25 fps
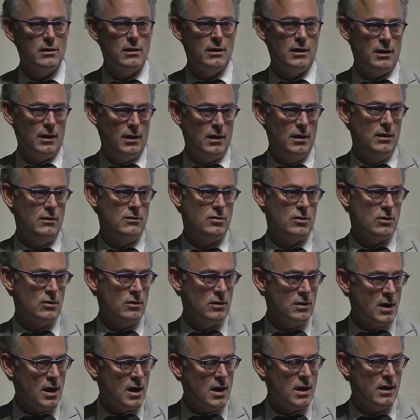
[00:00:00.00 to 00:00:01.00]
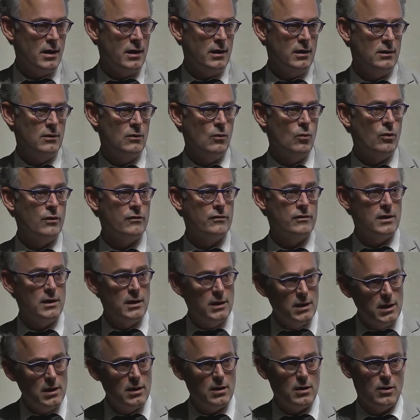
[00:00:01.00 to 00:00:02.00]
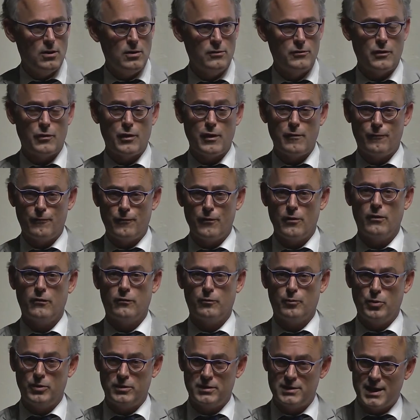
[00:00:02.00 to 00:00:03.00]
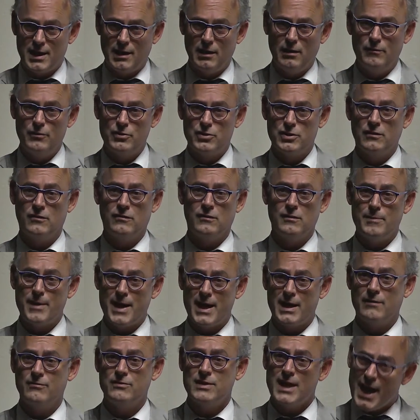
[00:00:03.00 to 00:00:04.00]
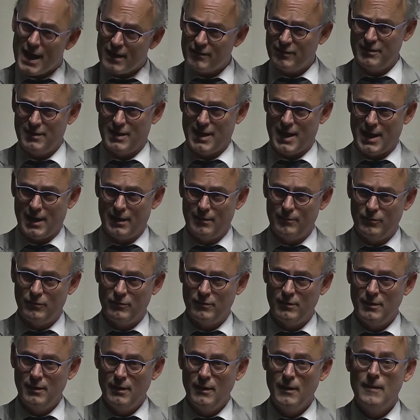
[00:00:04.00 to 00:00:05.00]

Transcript: that he turned nine was the year that they first put televisions in the back of taxi cabs,